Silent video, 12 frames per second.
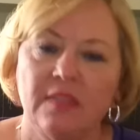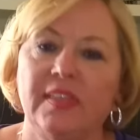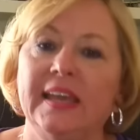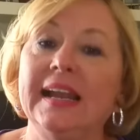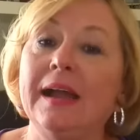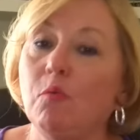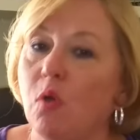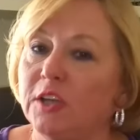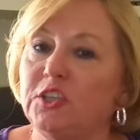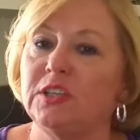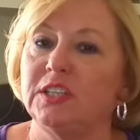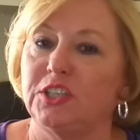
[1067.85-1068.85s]
Then I
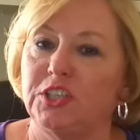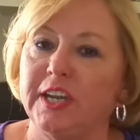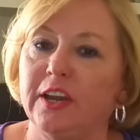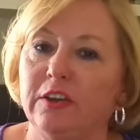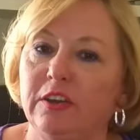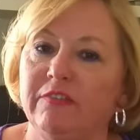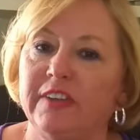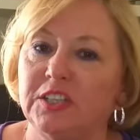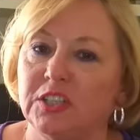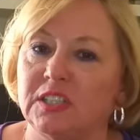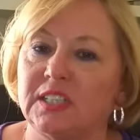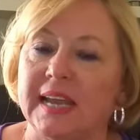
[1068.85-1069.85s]
want you to share your
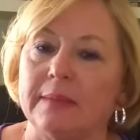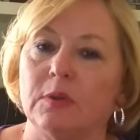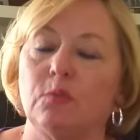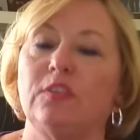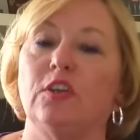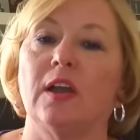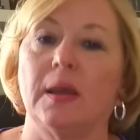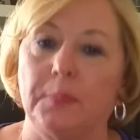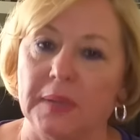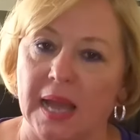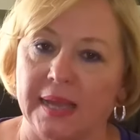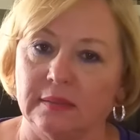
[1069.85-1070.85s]
vision statement with your
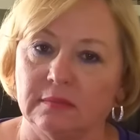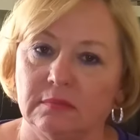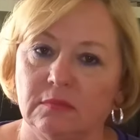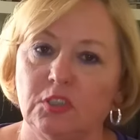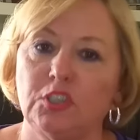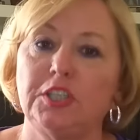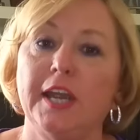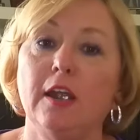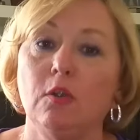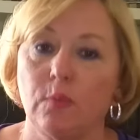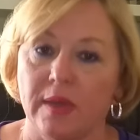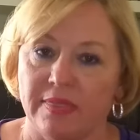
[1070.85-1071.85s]
upline.
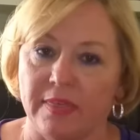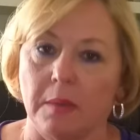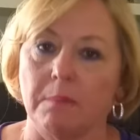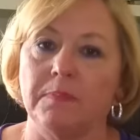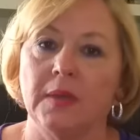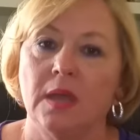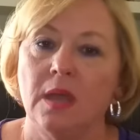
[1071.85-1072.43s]
Share with them